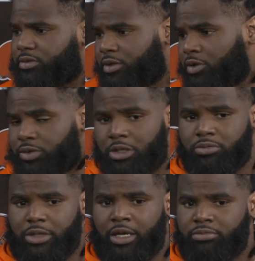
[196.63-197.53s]
You know,
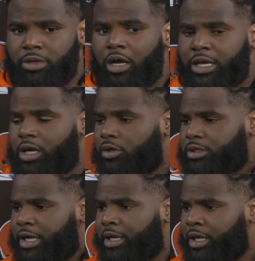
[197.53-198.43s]
so all that goes
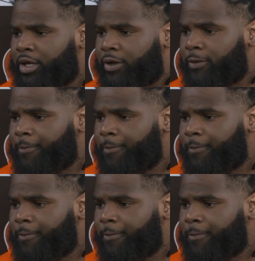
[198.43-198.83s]
hand in hand.